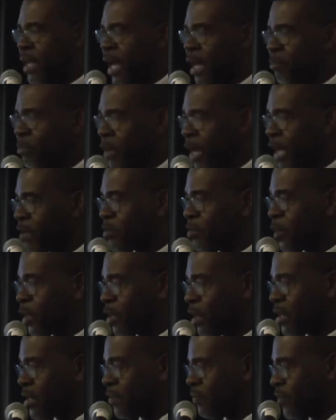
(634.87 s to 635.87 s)
and perhaps
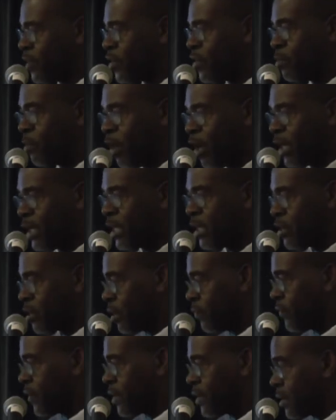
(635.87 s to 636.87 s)
because of the small nature
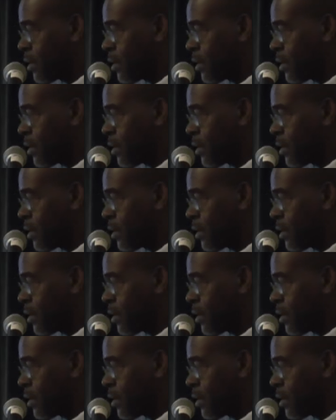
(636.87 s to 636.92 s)
of the